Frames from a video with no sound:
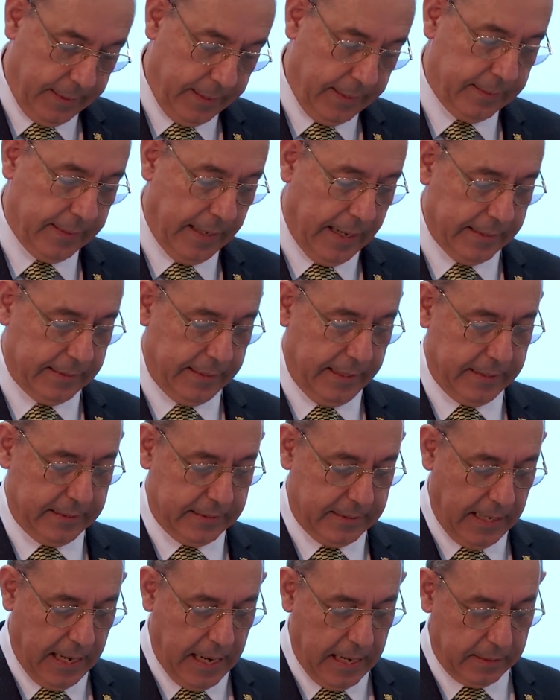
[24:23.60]
It had
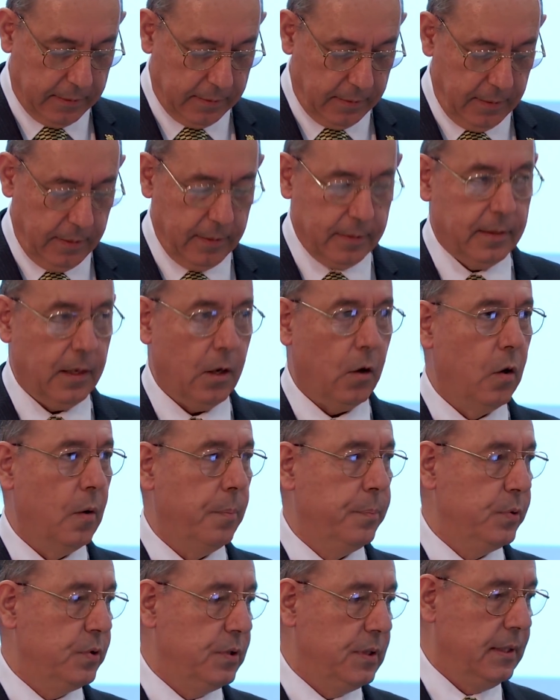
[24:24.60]
exactly the
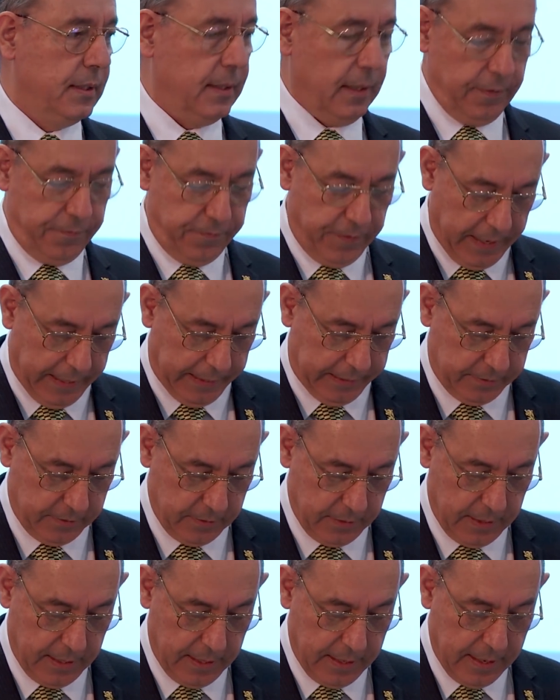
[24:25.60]
opposite effect.
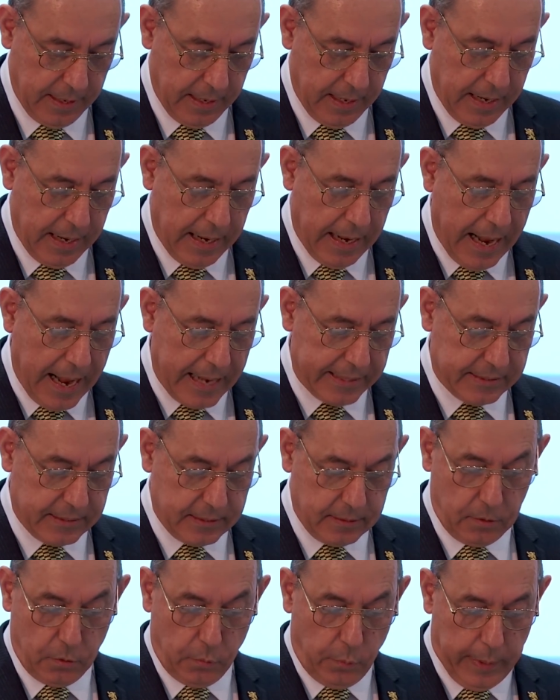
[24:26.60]

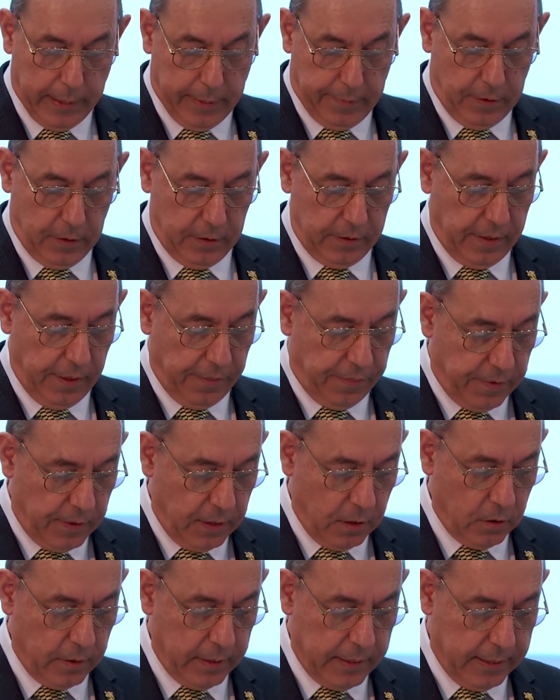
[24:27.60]
Asked whether the
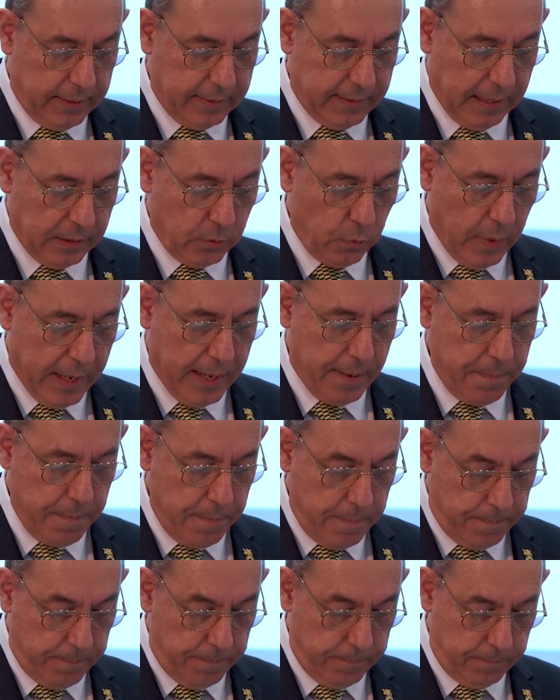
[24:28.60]
theory that
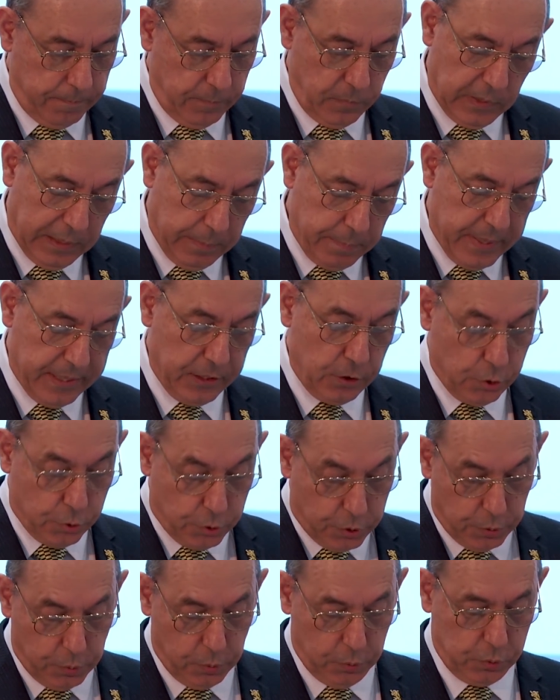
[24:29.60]
one may
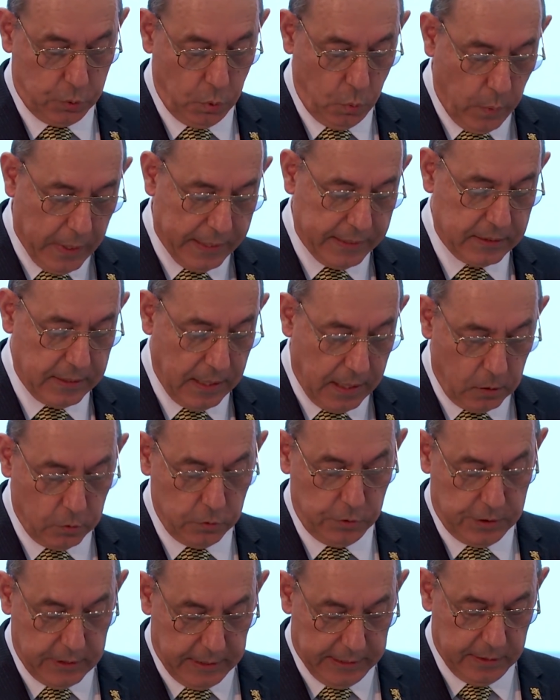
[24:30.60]
choose one's
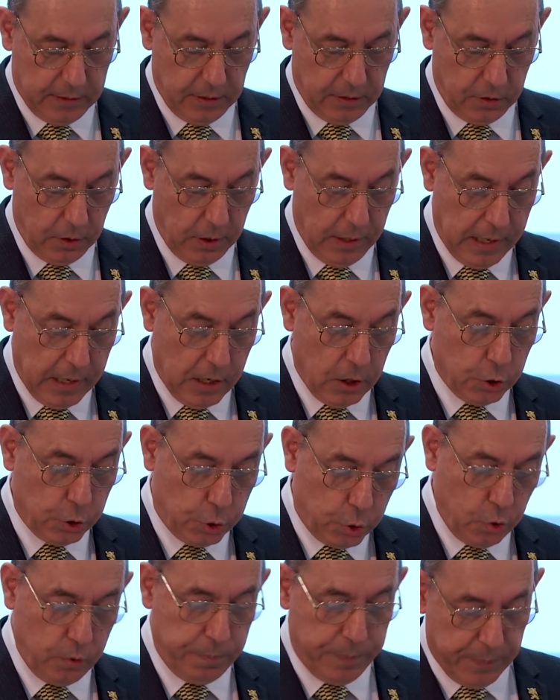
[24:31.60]
own gender
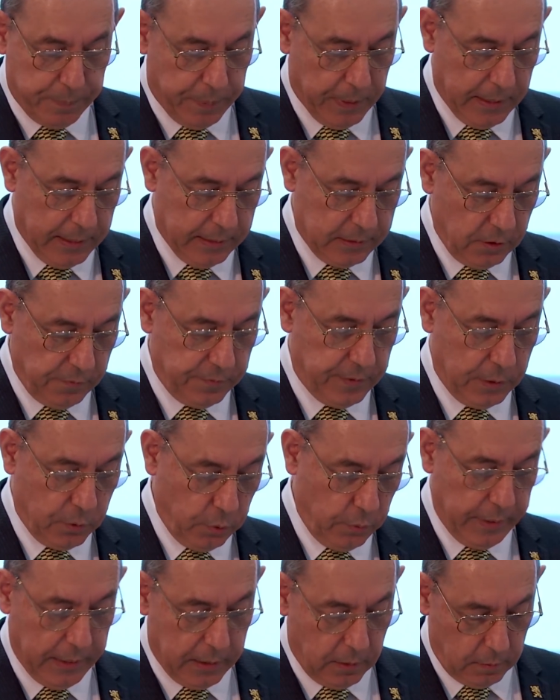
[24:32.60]
should be part of the
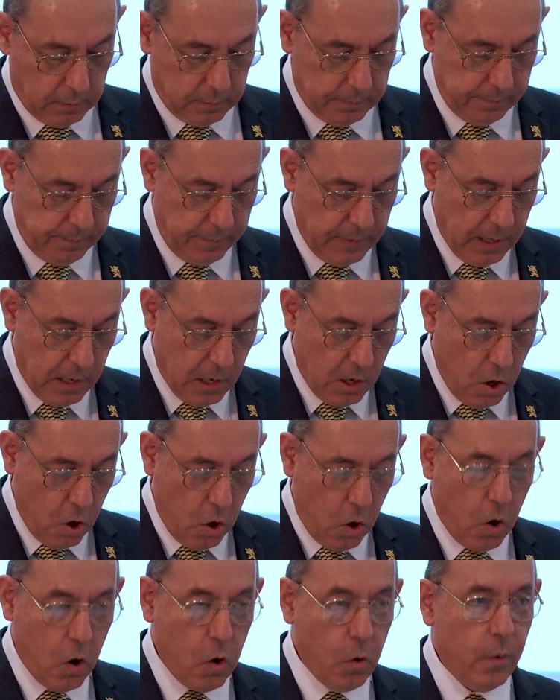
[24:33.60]
curriculum,
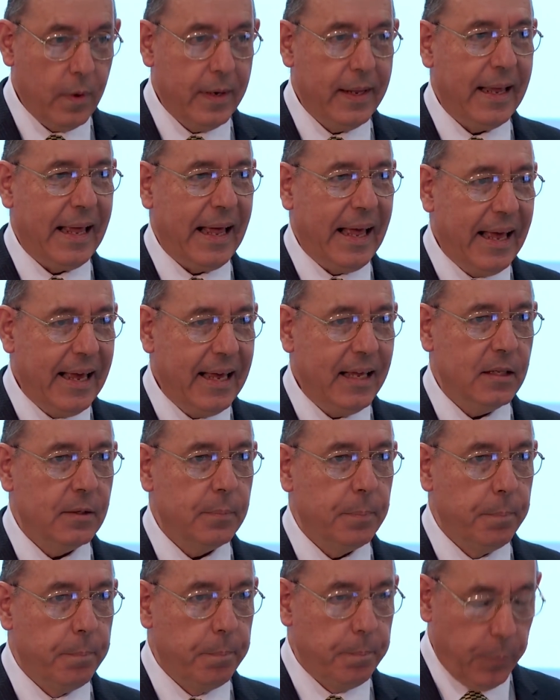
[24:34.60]
only
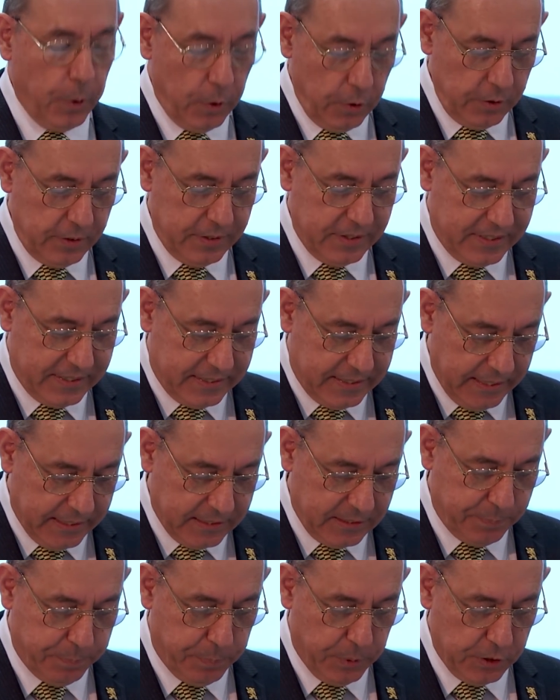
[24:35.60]

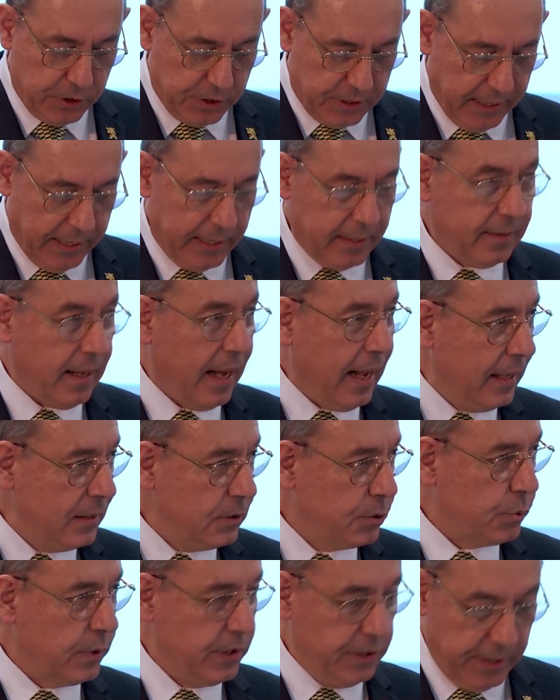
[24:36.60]
8.6%
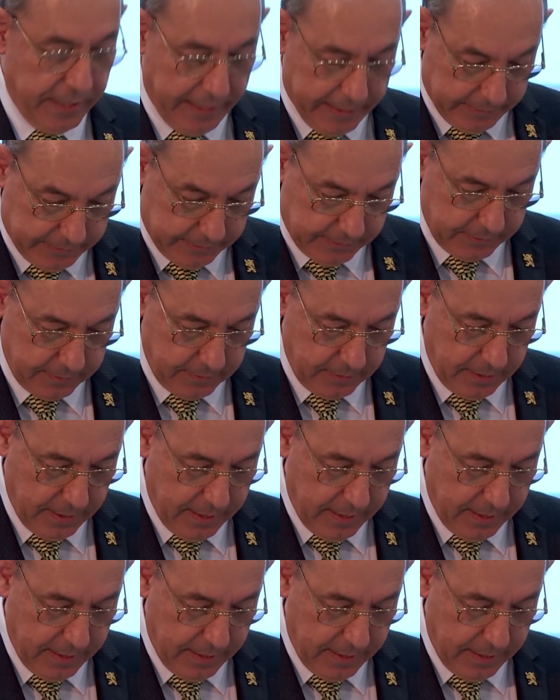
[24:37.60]
answered yes,